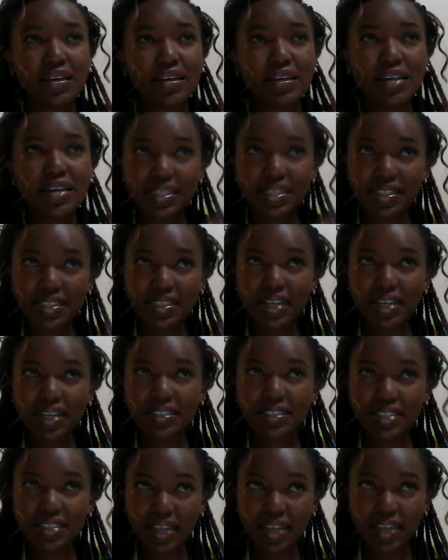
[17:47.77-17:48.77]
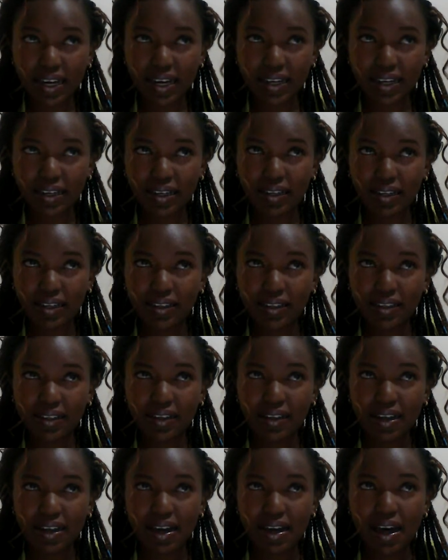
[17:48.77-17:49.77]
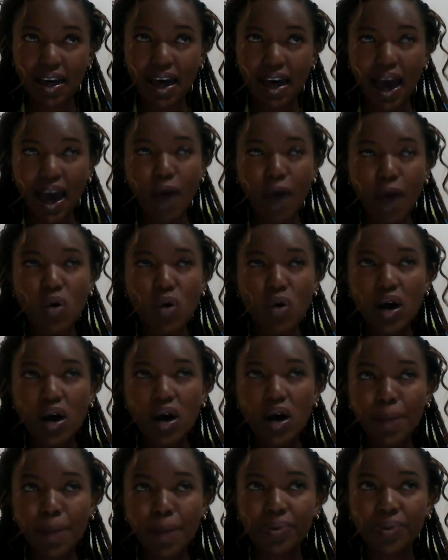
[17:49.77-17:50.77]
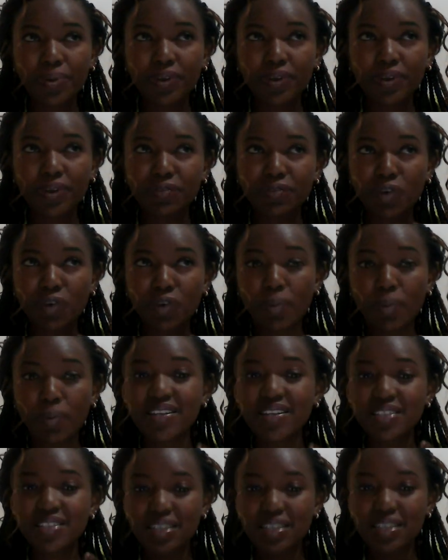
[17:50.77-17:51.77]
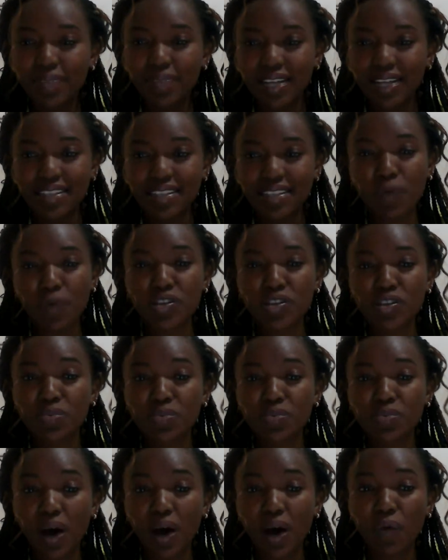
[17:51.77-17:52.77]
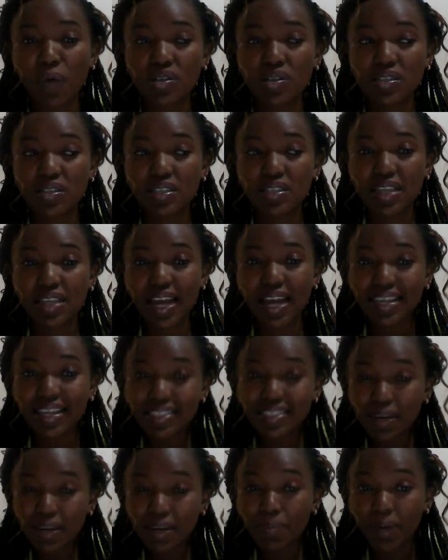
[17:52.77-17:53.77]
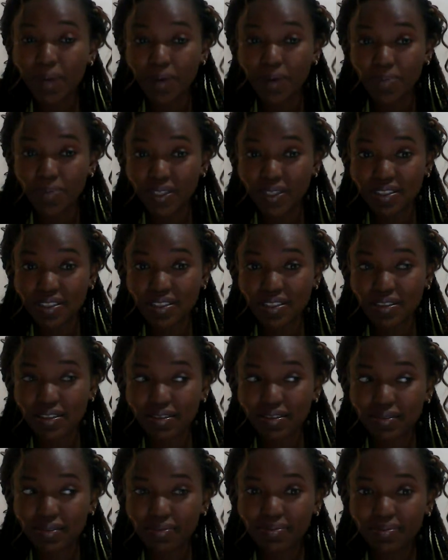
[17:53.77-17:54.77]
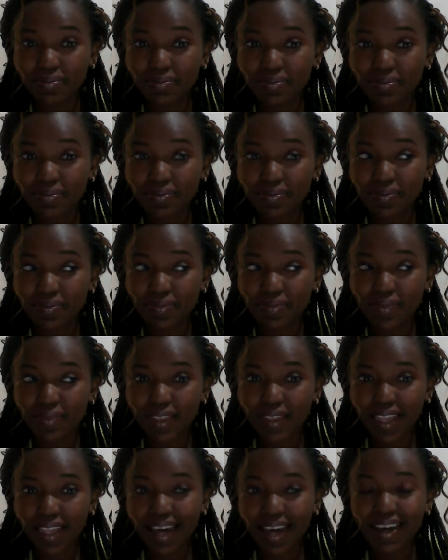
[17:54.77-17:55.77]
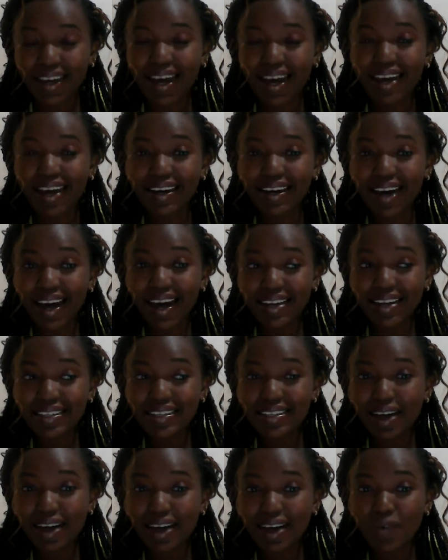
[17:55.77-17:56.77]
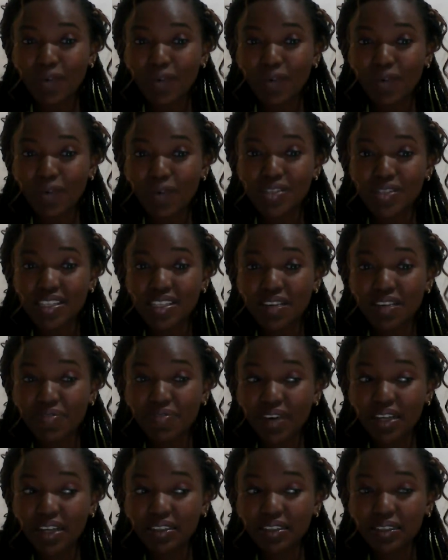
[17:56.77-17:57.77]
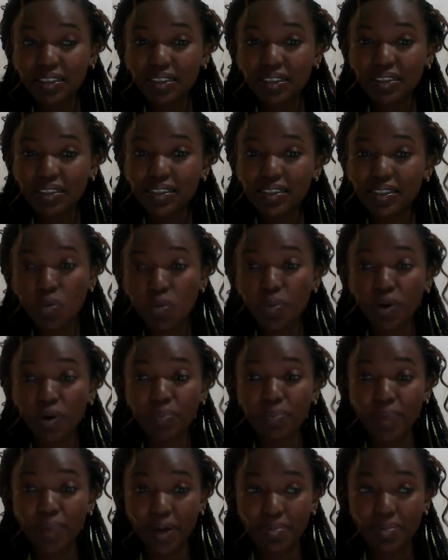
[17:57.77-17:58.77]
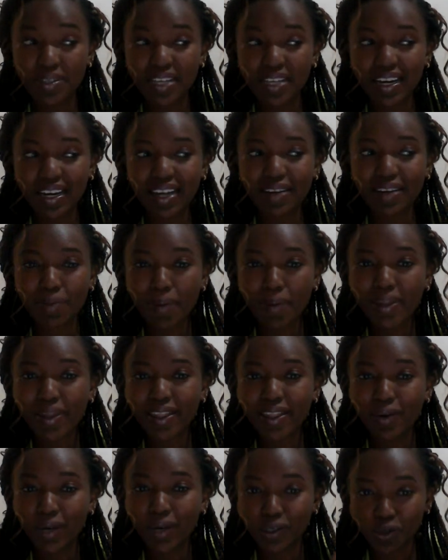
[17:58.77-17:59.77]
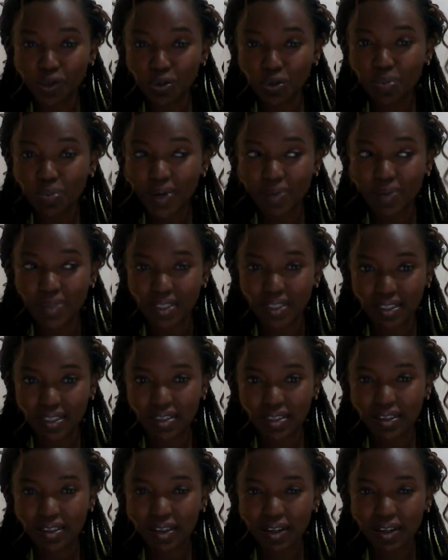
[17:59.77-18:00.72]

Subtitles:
yesterday I woke up from a dream that I was nursing babies. Like I was given newborn babies, and I remember there were 2 babies,